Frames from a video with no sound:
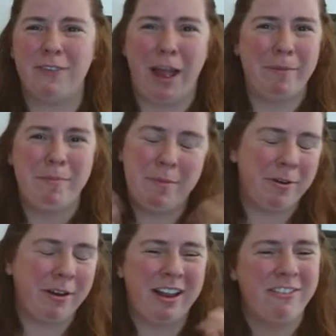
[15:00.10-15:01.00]
wrapping
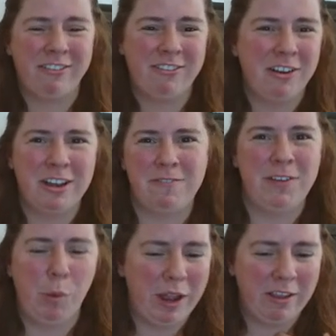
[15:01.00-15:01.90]
paper and it just started to
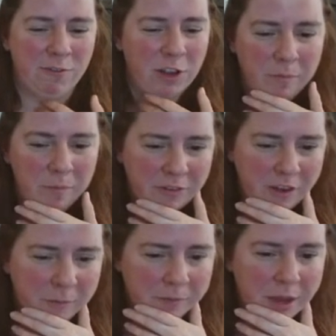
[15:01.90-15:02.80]
feel wasteful. So,
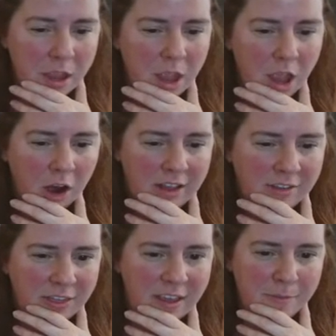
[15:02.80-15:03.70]
all right, so
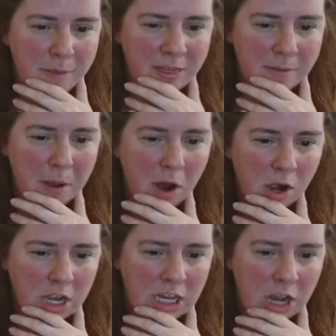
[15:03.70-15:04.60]
this month's
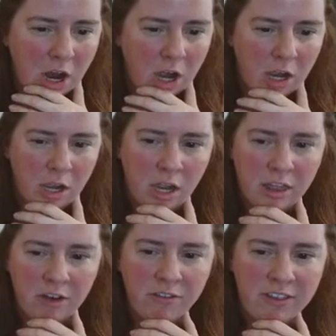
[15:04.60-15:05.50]
party yarn.
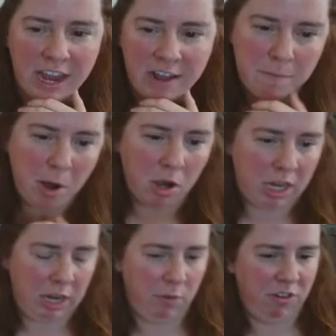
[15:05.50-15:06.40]
There's Dance
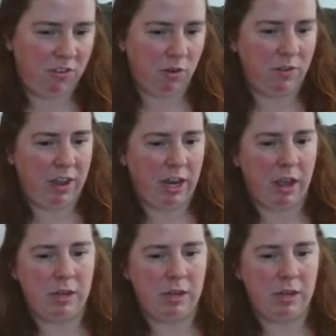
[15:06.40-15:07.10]
Party, which is sort of like a